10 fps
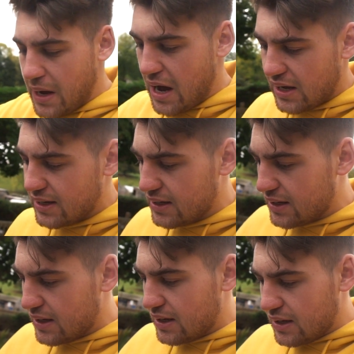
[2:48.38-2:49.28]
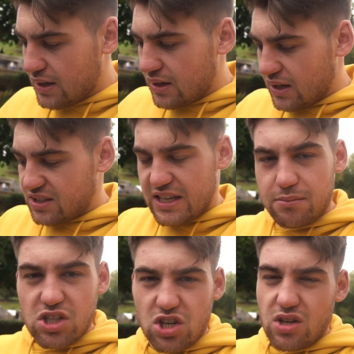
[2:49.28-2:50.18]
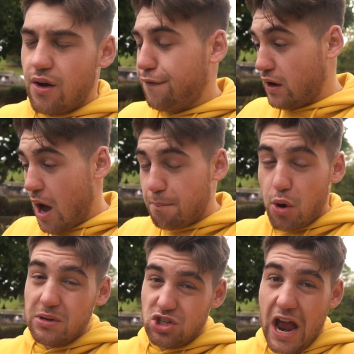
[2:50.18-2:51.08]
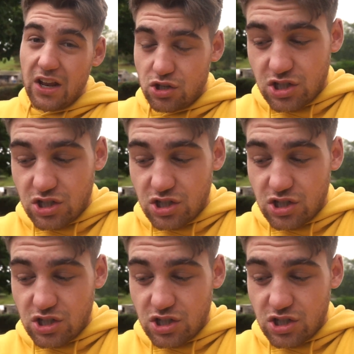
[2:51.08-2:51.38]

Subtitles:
but it seems to just I'm probably chatting